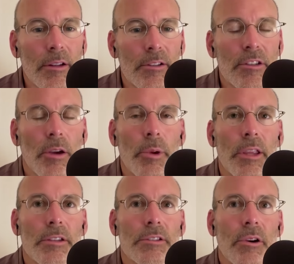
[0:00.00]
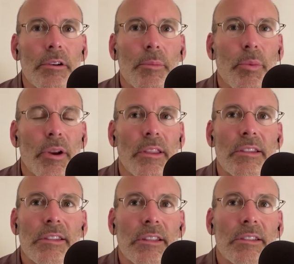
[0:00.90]
And so we can start to bring
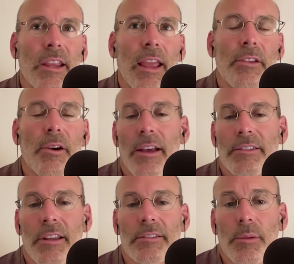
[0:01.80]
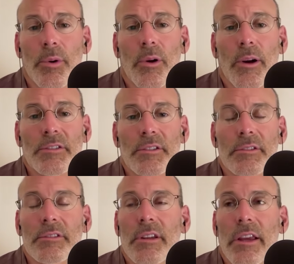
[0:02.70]
these things together, asking simple
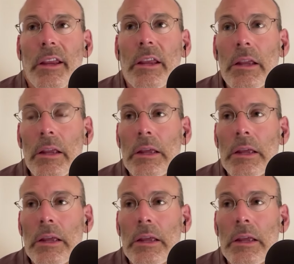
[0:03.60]
questions like,